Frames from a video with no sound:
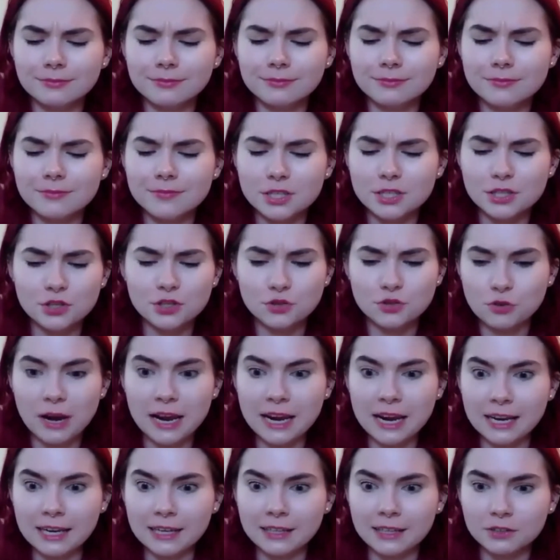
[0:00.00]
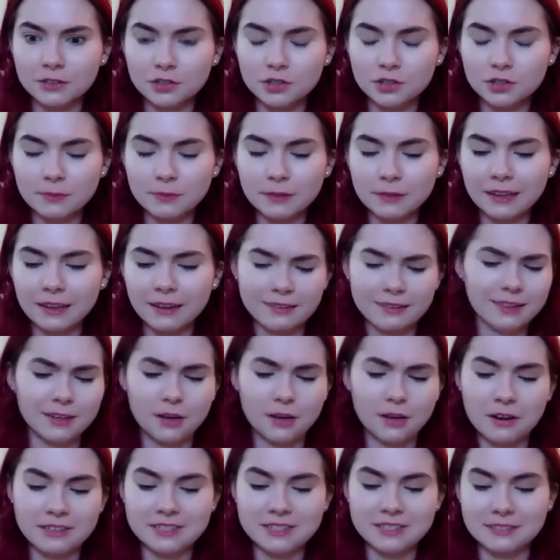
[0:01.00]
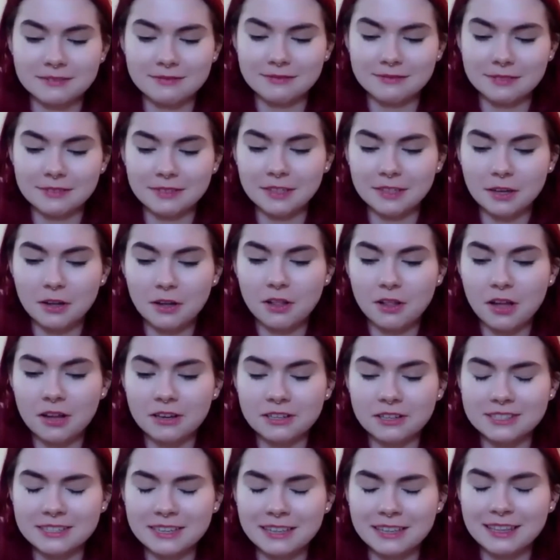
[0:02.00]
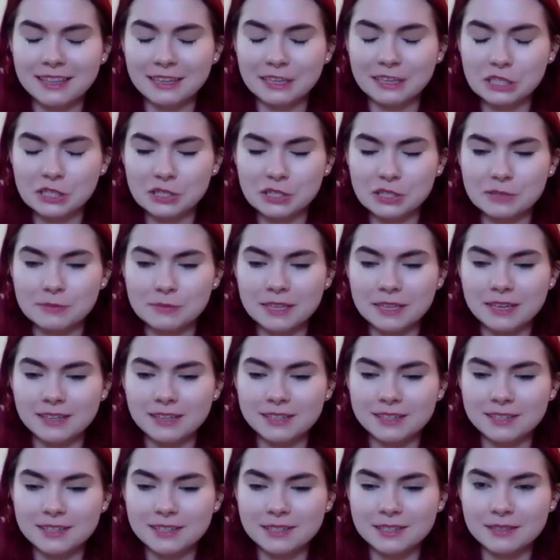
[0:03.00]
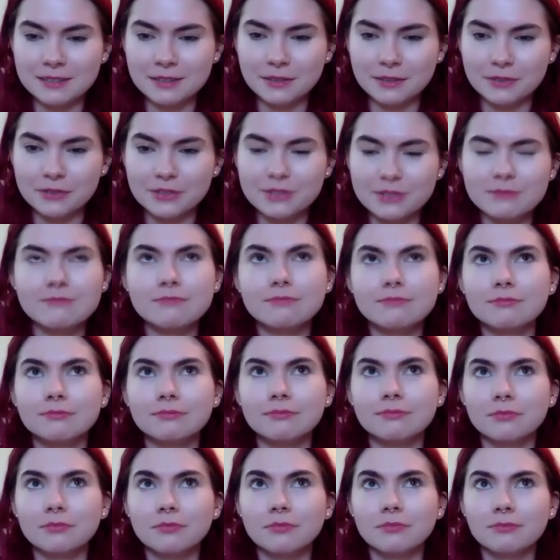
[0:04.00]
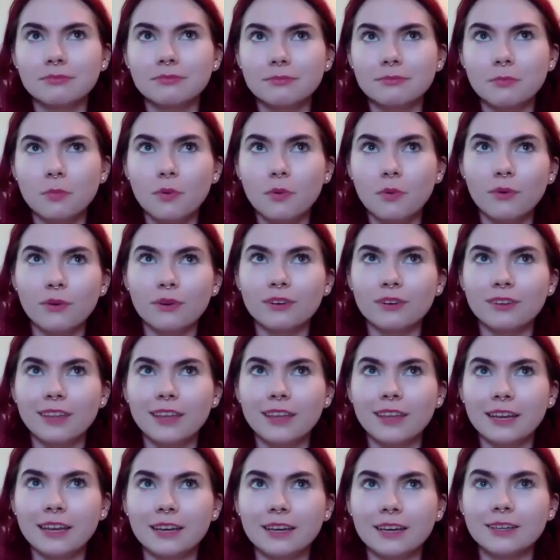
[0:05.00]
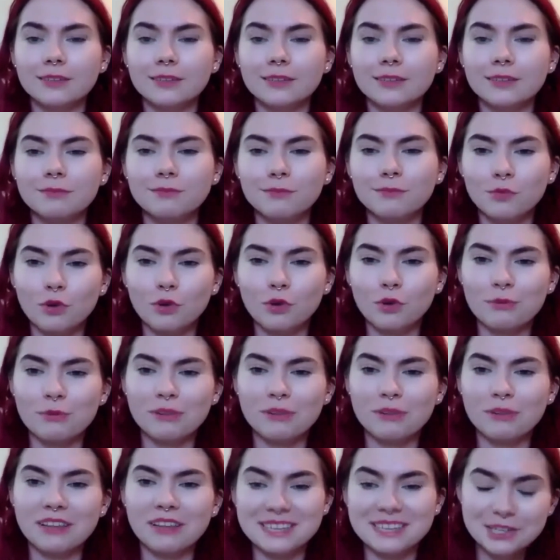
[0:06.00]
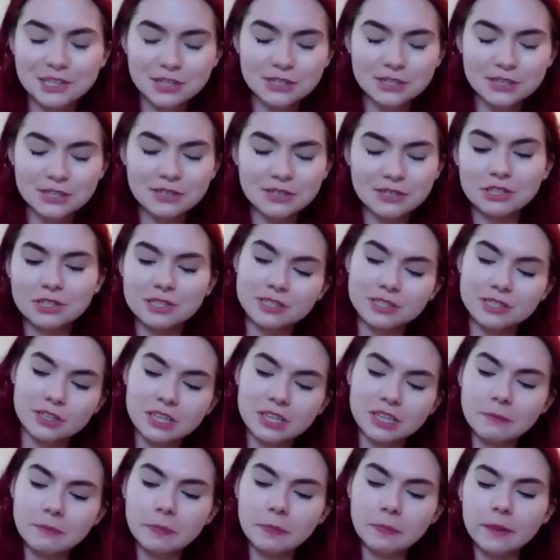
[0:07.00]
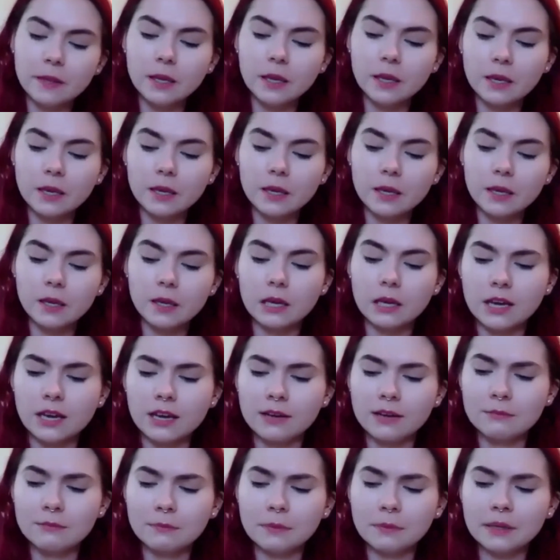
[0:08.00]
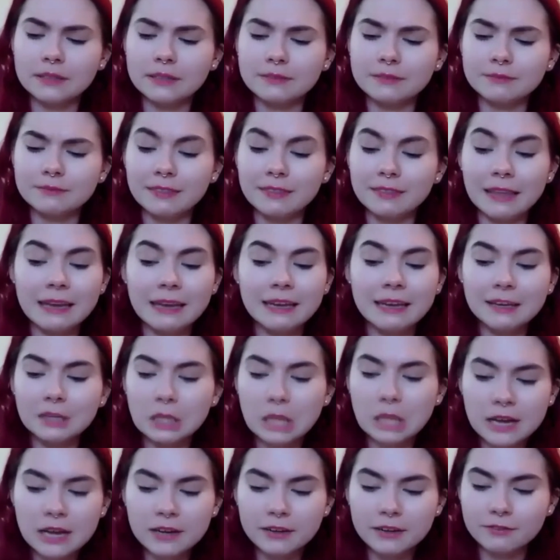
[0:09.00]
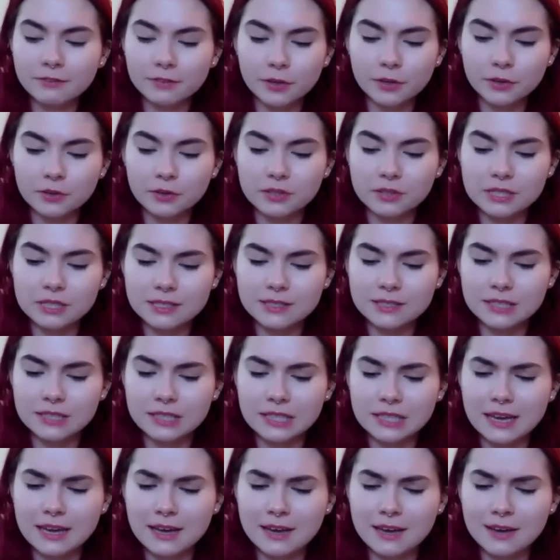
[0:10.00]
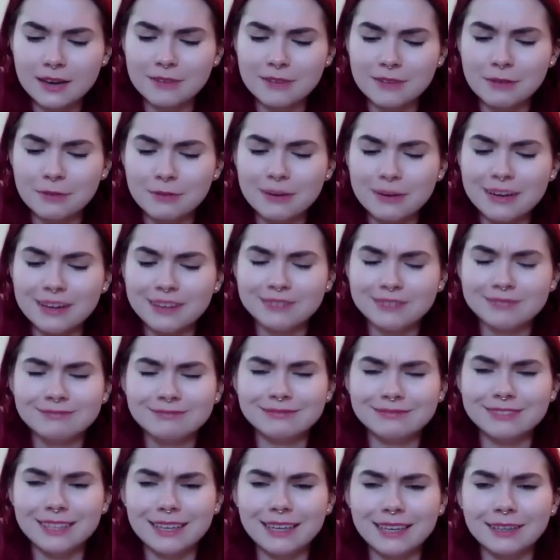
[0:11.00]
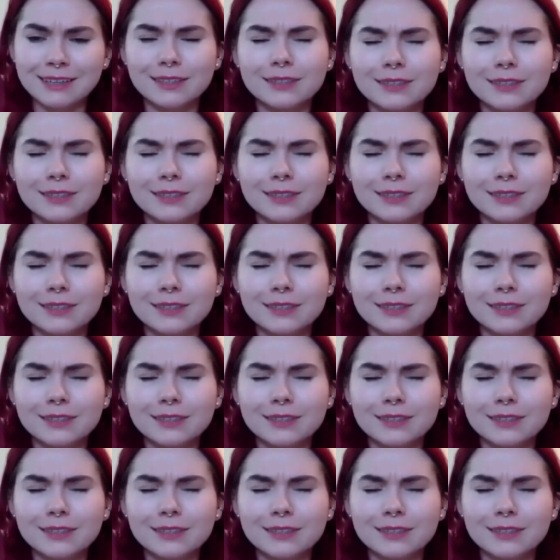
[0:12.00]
strange. But in all honesty, I think it's just because there's more like normalization, which is good. But like a lot of folks, yeah, around like